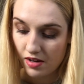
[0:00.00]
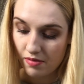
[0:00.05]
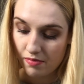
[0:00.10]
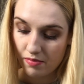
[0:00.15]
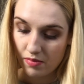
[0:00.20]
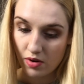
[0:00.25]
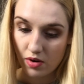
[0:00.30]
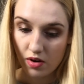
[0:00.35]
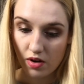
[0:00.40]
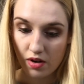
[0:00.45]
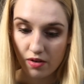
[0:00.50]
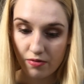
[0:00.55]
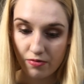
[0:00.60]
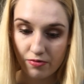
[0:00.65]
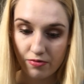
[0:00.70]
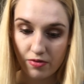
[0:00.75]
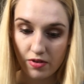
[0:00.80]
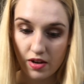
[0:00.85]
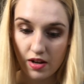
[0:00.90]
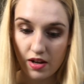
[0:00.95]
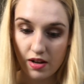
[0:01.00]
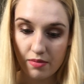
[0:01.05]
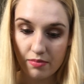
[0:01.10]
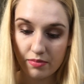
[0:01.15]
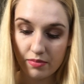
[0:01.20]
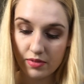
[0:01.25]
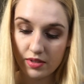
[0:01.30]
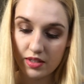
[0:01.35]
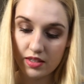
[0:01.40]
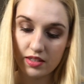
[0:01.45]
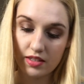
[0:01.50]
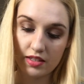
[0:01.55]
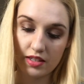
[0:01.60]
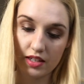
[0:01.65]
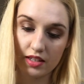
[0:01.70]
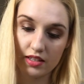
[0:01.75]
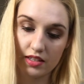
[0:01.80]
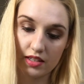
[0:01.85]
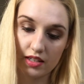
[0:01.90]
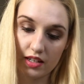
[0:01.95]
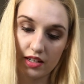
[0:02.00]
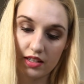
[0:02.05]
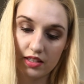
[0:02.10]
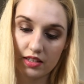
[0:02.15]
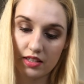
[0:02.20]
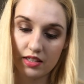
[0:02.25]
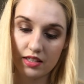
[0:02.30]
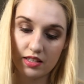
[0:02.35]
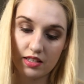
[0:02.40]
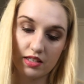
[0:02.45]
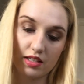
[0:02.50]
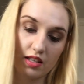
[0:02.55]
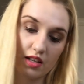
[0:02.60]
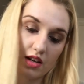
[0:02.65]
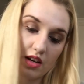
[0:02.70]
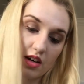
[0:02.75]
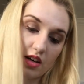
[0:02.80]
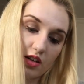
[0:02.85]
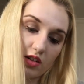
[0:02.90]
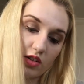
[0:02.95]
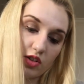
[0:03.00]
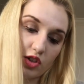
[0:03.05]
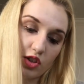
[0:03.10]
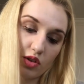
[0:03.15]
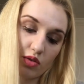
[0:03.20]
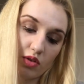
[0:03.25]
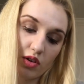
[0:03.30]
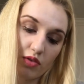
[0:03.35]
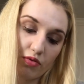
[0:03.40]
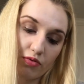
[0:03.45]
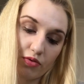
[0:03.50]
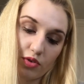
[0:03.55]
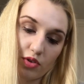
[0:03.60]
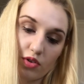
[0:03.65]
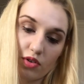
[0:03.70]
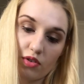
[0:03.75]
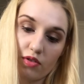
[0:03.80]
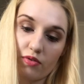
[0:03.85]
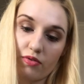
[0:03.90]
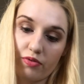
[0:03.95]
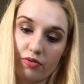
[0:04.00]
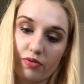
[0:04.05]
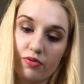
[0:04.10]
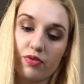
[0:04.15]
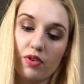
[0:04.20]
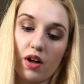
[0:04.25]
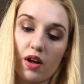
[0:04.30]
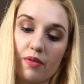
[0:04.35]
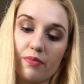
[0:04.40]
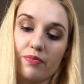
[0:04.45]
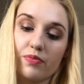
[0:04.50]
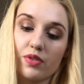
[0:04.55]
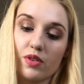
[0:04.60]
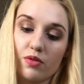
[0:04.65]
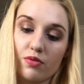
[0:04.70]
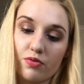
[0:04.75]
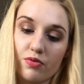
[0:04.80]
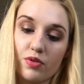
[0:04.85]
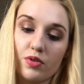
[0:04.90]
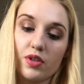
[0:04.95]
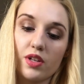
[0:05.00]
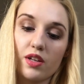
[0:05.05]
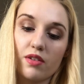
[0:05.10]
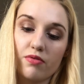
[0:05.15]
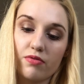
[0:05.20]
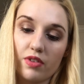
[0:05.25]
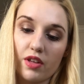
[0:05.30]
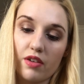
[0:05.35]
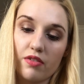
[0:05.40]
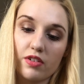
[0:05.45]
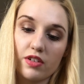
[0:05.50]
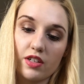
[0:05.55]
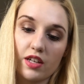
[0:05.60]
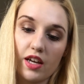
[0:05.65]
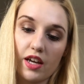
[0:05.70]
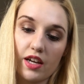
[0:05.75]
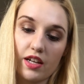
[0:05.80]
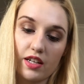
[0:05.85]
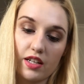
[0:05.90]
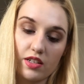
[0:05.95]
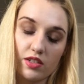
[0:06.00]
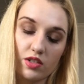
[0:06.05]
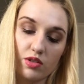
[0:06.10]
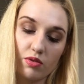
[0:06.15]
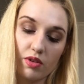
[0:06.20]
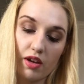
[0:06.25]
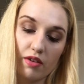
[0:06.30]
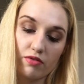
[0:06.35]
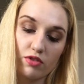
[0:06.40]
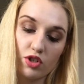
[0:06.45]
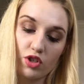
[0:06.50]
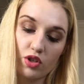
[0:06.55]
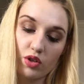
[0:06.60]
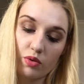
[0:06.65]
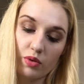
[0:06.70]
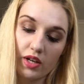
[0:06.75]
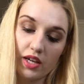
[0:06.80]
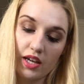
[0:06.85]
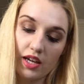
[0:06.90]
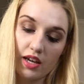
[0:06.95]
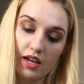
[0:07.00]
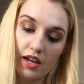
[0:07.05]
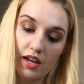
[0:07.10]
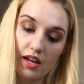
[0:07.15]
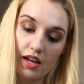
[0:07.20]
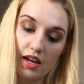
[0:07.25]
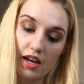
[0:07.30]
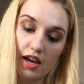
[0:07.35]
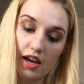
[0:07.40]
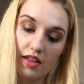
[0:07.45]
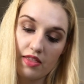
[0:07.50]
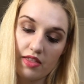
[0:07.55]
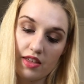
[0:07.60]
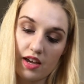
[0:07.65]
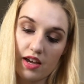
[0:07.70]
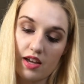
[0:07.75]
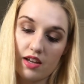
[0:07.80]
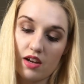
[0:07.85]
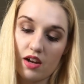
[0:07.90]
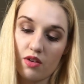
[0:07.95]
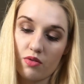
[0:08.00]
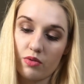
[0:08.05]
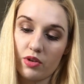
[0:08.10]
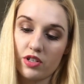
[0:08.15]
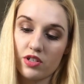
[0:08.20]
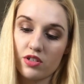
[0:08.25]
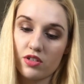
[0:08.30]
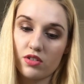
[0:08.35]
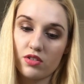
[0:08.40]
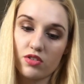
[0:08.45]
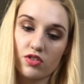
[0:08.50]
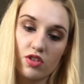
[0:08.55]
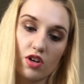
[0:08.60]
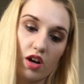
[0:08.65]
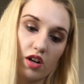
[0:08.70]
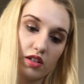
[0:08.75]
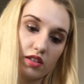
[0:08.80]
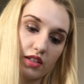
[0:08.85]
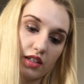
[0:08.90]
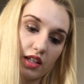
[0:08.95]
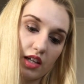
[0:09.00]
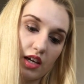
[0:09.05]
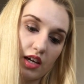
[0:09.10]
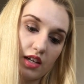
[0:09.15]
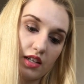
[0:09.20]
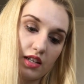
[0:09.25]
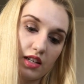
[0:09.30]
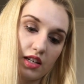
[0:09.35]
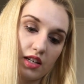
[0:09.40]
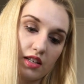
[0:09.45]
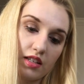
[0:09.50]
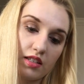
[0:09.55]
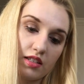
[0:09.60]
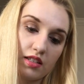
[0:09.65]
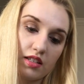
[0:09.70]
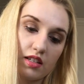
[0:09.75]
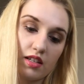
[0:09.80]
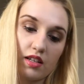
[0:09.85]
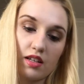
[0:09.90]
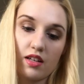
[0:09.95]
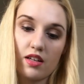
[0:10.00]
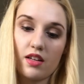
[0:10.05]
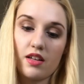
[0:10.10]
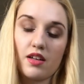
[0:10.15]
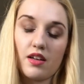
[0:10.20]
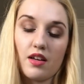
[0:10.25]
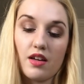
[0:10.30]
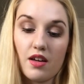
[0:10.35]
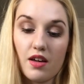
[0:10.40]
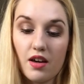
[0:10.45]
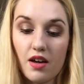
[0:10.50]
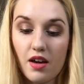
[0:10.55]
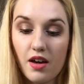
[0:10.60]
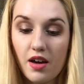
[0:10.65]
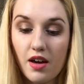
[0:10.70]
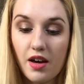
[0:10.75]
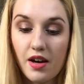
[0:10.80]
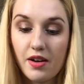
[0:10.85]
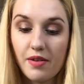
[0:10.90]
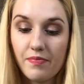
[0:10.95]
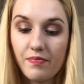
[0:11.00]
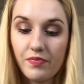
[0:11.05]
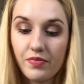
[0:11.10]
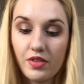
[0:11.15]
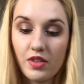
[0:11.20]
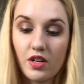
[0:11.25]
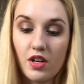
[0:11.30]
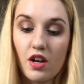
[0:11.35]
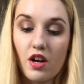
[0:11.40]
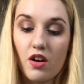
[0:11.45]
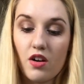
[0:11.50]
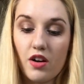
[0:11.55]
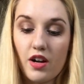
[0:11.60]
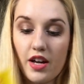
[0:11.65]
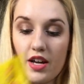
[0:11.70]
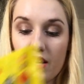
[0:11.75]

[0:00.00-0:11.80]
um, are from Sixlets, chewy fruiter, um, fruity flavored candies. So we have chewy and then original chocolate candies. Um, there are